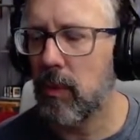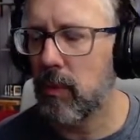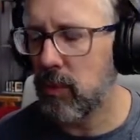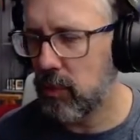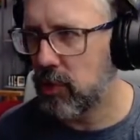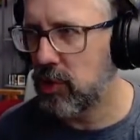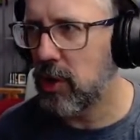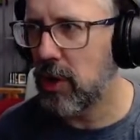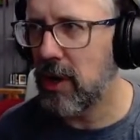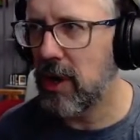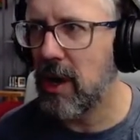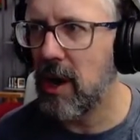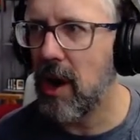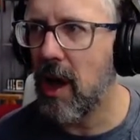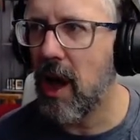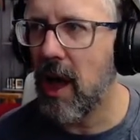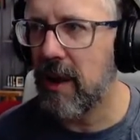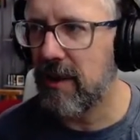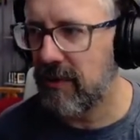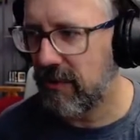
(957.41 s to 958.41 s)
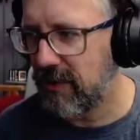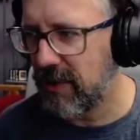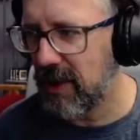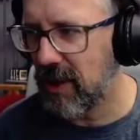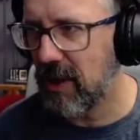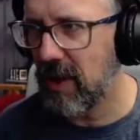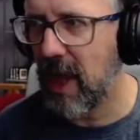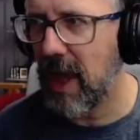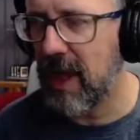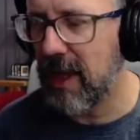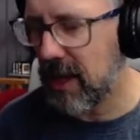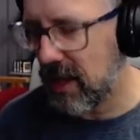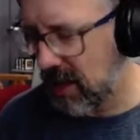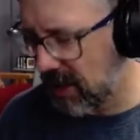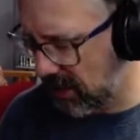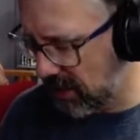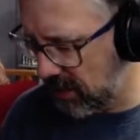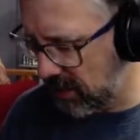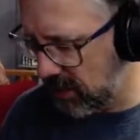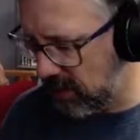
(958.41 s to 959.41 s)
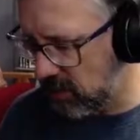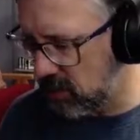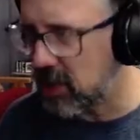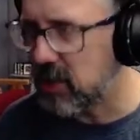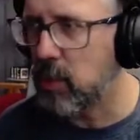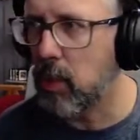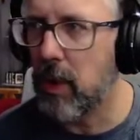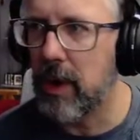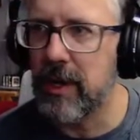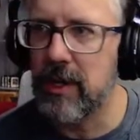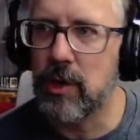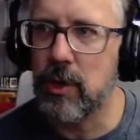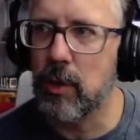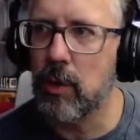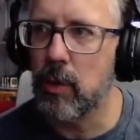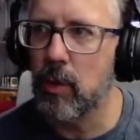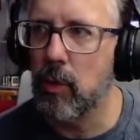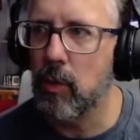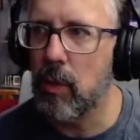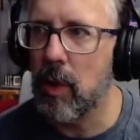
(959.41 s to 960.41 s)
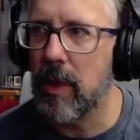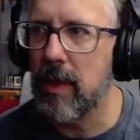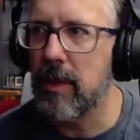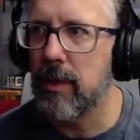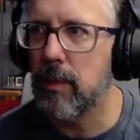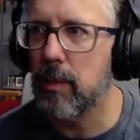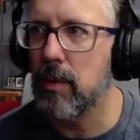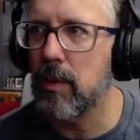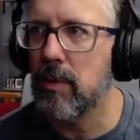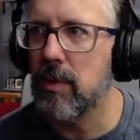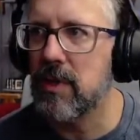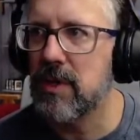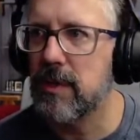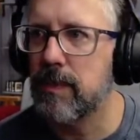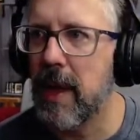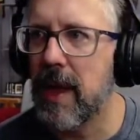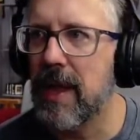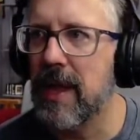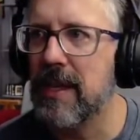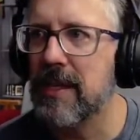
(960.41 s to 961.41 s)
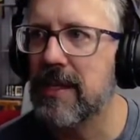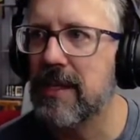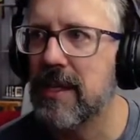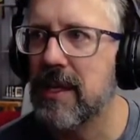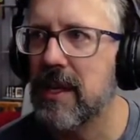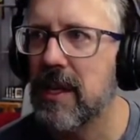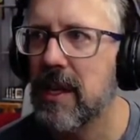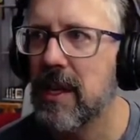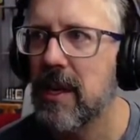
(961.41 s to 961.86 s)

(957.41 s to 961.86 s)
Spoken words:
should not feel like they're just wanting to run through the space.